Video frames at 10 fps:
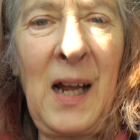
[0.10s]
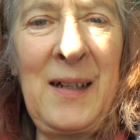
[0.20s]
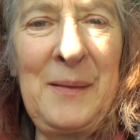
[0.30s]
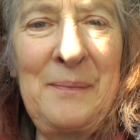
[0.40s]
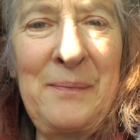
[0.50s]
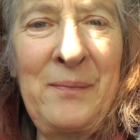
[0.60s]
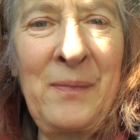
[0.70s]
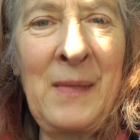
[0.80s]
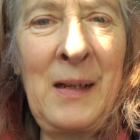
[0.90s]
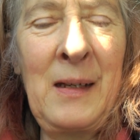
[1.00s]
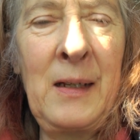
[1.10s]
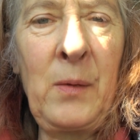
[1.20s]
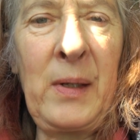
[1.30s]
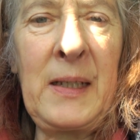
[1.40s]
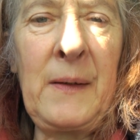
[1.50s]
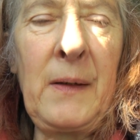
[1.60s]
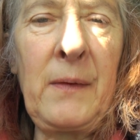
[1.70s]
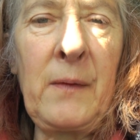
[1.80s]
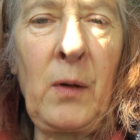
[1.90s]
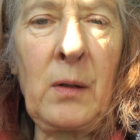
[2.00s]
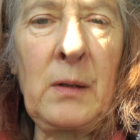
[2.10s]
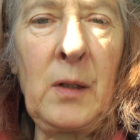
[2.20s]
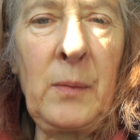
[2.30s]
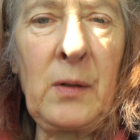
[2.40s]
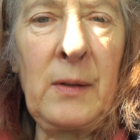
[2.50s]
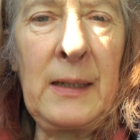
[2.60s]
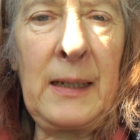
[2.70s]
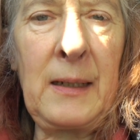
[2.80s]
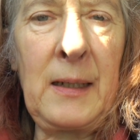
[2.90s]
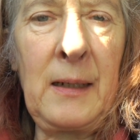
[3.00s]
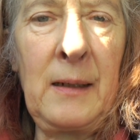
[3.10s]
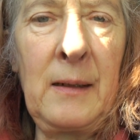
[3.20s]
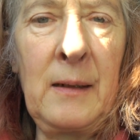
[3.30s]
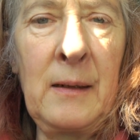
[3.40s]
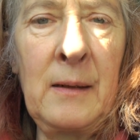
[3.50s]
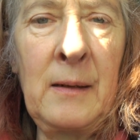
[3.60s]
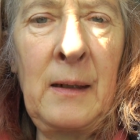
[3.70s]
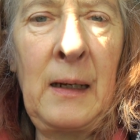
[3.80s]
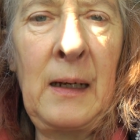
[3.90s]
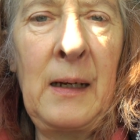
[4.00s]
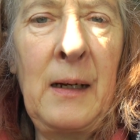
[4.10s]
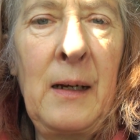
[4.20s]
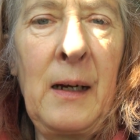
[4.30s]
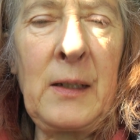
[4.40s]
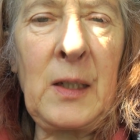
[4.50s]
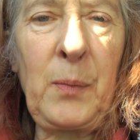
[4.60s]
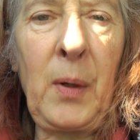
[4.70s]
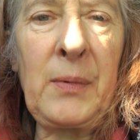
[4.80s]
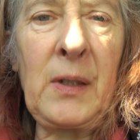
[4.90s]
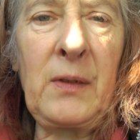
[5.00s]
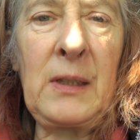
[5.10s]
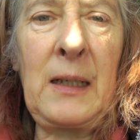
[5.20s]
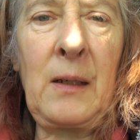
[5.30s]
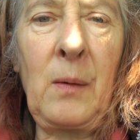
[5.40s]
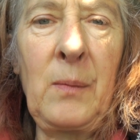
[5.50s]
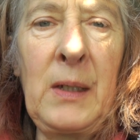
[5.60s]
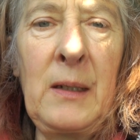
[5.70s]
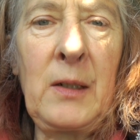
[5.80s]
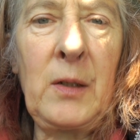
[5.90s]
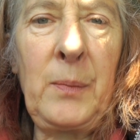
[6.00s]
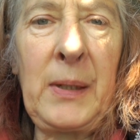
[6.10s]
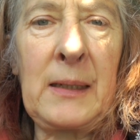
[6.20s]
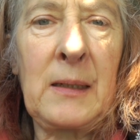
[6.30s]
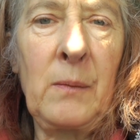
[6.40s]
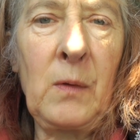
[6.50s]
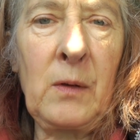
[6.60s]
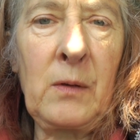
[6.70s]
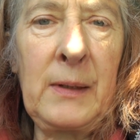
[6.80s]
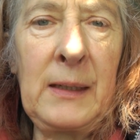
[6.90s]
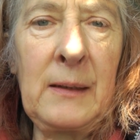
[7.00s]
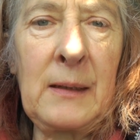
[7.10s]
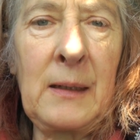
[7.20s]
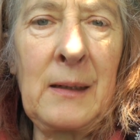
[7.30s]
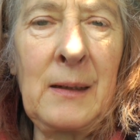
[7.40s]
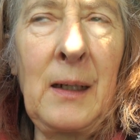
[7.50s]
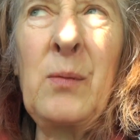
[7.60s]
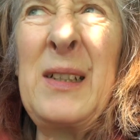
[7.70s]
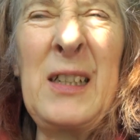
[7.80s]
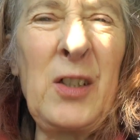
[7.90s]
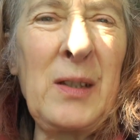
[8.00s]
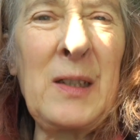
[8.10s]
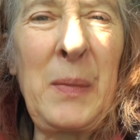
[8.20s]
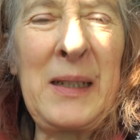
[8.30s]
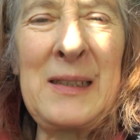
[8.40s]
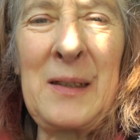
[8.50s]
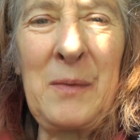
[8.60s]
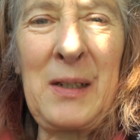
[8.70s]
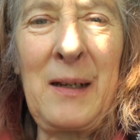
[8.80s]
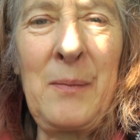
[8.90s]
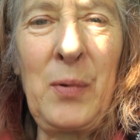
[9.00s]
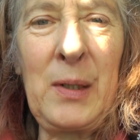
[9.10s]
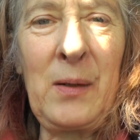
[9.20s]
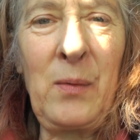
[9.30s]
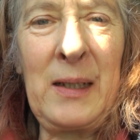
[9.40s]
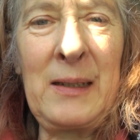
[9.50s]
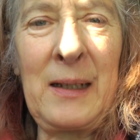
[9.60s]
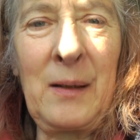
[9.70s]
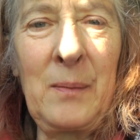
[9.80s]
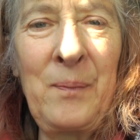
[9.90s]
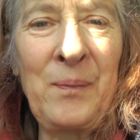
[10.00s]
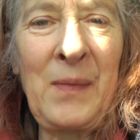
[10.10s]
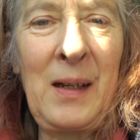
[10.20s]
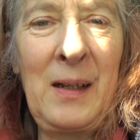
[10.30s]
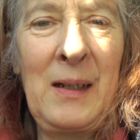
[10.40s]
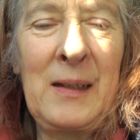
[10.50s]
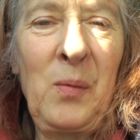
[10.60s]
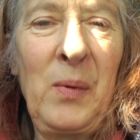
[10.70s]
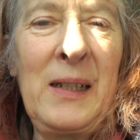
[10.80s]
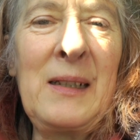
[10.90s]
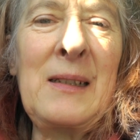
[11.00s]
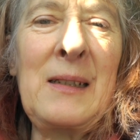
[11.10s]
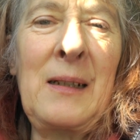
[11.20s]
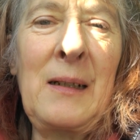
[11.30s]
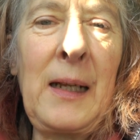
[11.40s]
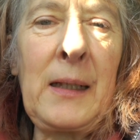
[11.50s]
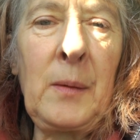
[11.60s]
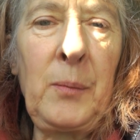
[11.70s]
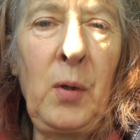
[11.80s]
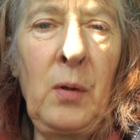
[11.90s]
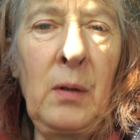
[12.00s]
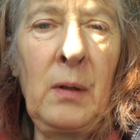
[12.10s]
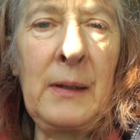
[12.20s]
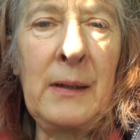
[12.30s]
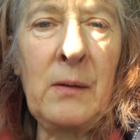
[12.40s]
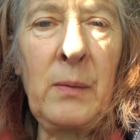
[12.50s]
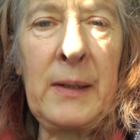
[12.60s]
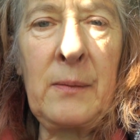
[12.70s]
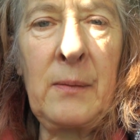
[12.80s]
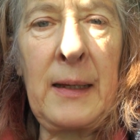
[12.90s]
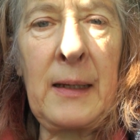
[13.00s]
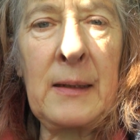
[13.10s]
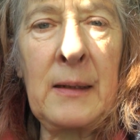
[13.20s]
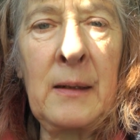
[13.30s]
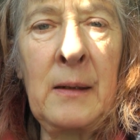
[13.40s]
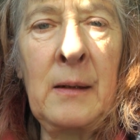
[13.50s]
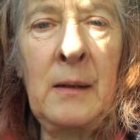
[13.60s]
Hi, 25th of October 2018. I just popped over to the allotment to pick some more greens. I really should spend some time pulling weeds out. The weeds, like the poor, are always with us.